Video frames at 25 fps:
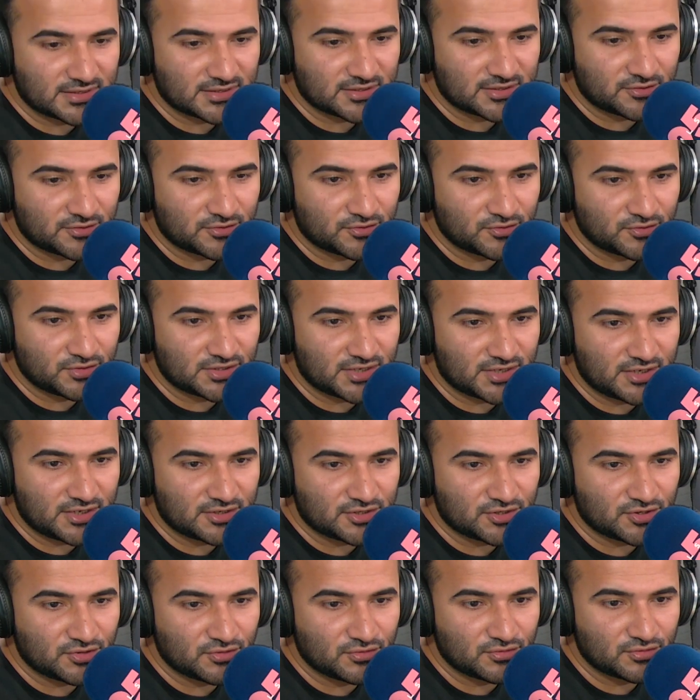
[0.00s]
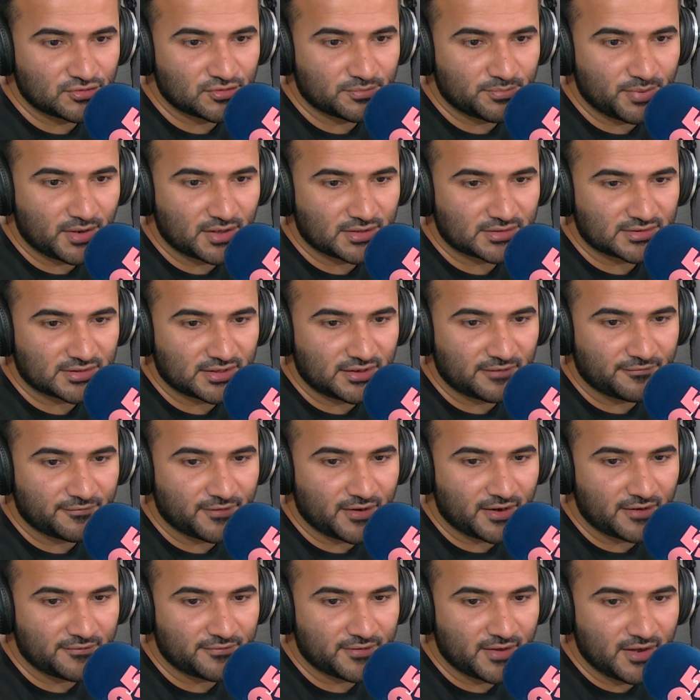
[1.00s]
So do stay tuned to Pulse
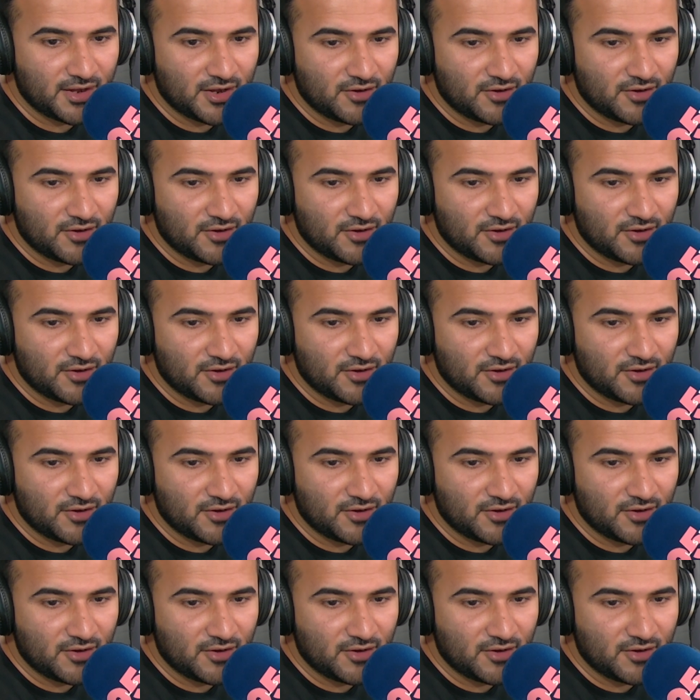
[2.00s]
95.